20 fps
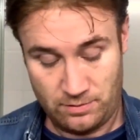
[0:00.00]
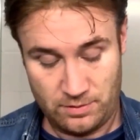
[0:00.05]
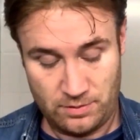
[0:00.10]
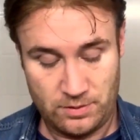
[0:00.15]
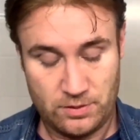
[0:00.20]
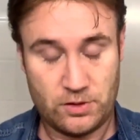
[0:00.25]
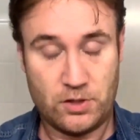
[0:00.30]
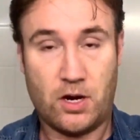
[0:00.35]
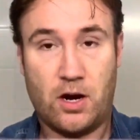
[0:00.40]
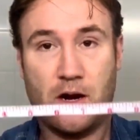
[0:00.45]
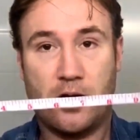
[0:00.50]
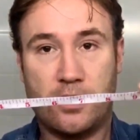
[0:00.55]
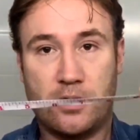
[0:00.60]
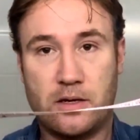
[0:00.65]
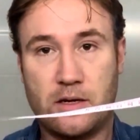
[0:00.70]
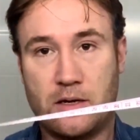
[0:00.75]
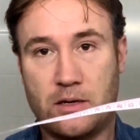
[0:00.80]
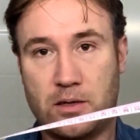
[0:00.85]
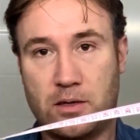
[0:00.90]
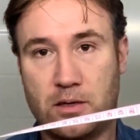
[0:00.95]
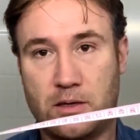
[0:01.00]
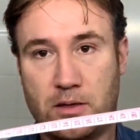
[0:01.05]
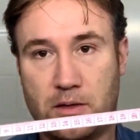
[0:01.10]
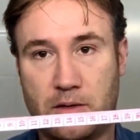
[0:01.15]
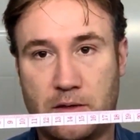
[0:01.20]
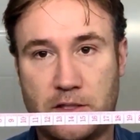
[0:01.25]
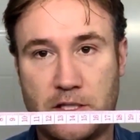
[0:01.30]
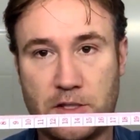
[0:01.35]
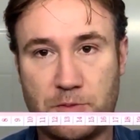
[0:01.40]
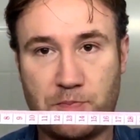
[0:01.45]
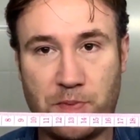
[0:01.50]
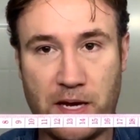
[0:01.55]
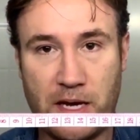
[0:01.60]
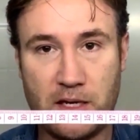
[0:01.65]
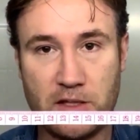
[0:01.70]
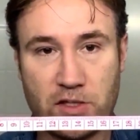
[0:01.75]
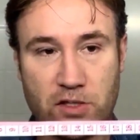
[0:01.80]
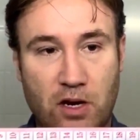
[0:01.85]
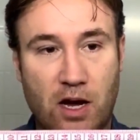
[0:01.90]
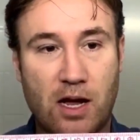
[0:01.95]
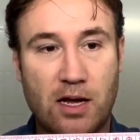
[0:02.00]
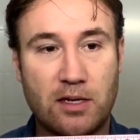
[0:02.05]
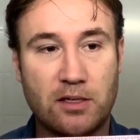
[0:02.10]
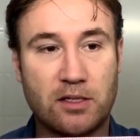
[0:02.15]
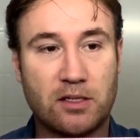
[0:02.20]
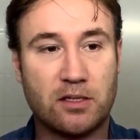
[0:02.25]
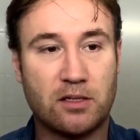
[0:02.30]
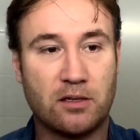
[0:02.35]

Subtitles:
So just pick a size